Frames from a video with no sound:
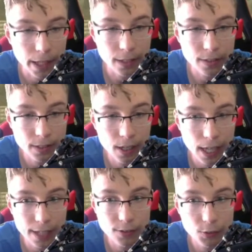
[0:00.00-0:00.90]

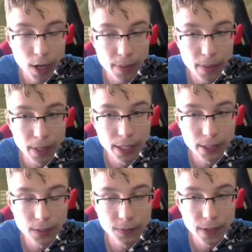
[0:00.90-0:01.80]
Kangaskhan has scrappy
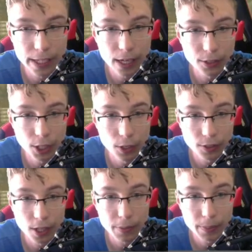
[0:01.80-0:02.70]
ability to fake out the
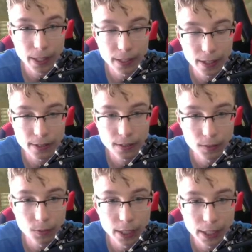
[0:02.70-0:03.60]
ghost ups, but it
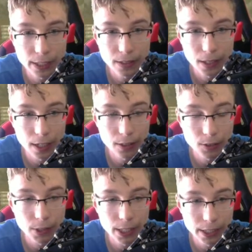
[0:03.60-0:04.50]
doesn't really... I
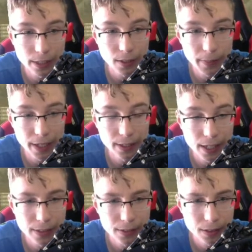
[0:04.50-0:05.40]
don't really care
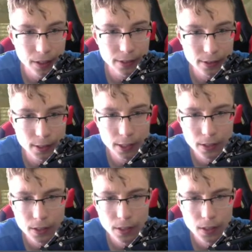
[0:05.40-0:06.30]
about that, honestly.